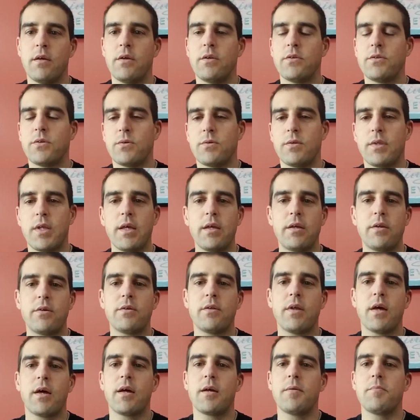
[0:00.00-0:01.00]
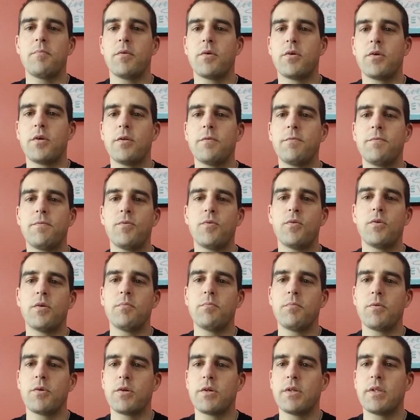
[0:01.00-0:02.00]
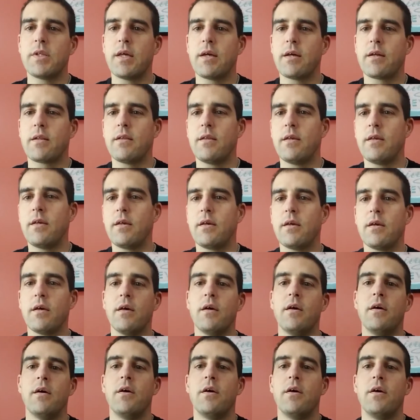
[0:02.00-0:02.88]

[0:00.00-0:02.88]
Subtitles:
So take your time, learn the form, learn technique,